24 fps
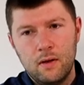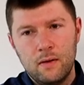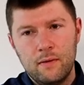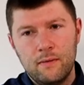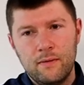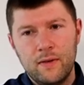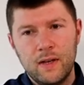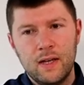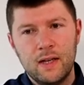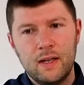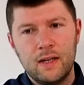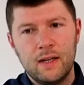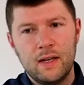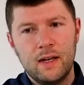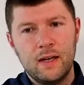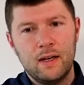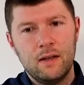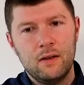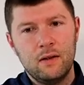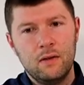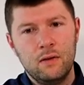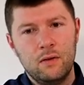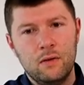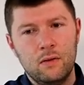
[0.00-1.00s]
thinking
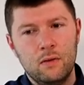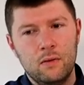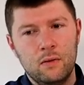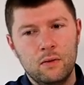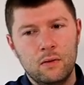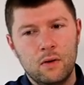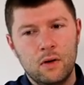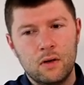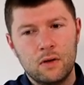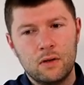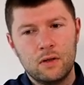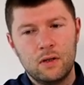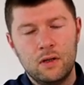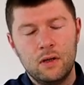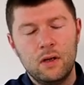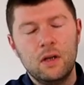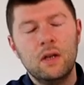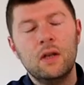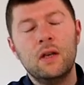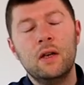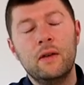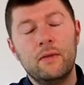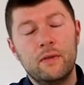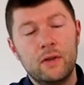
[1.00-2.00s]
that you are,
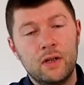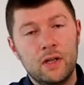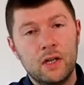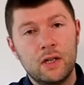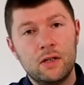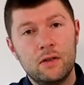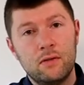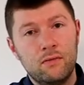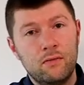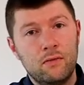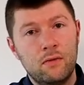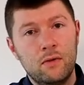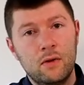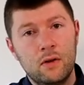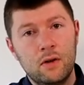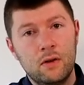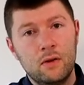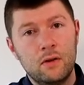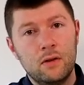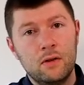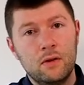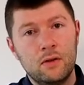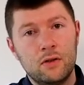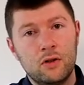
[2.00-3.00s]
if you're just
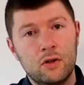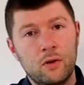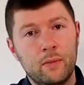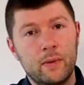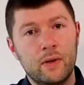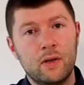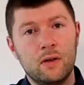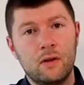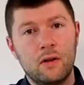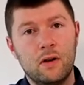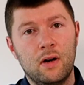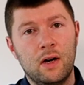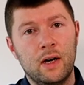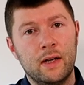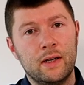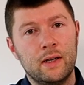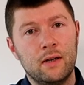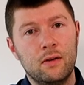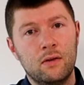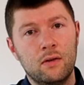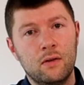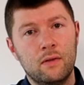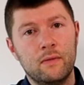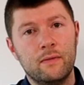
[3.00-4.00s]
shopping online
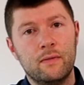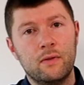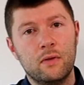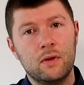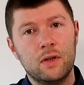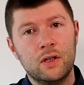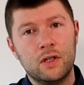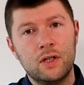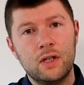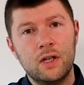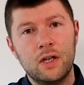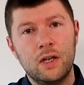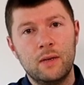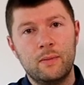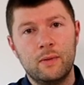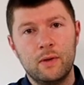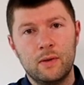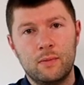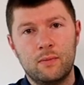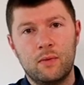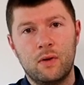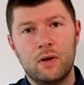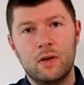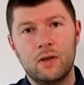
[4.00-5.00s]
and looking for the
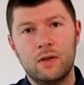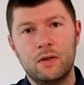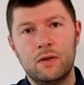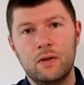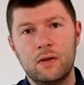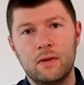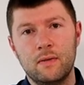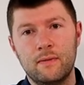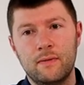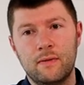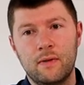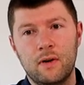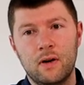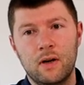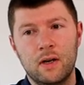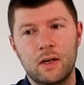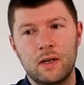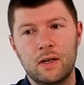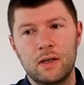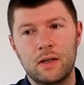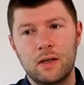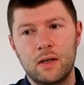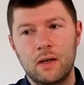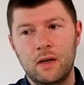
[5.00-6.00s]
cheapest products you can
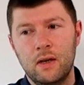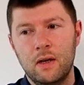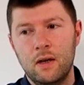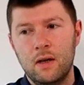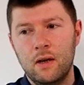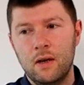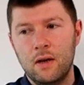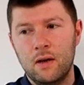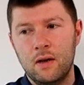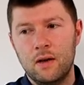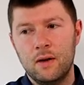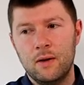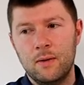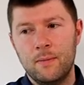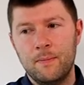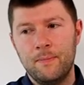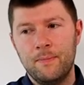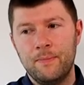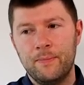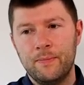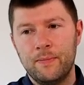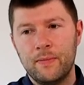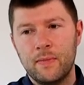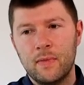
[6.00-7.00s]
find,
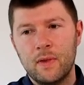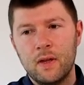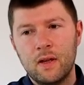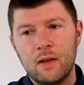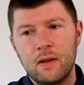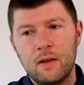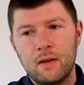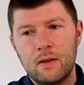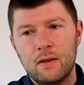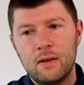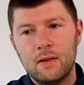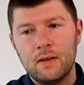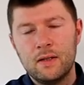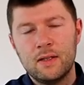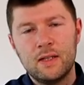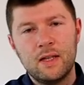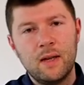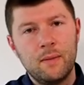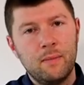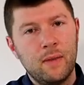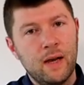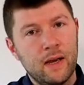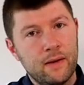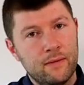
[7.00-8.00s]
um,
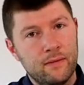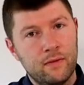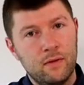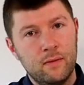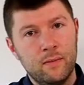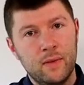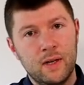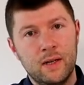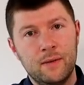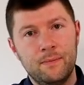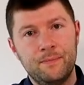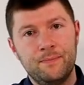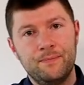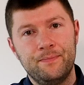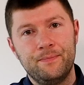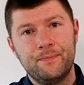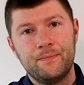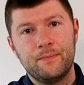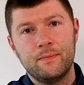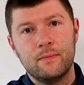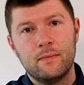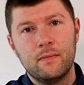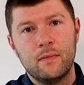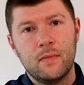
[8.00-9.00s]
step back for a minute
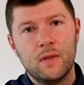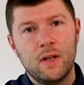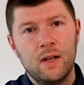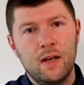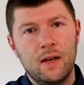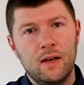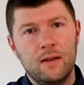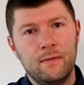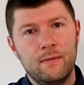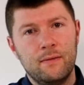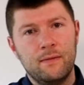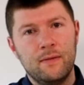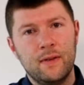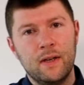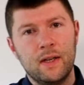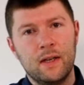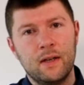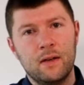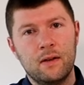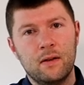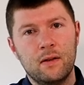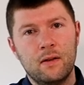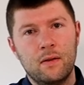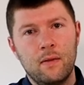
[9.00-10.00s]
and
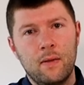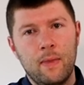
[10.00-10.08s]
think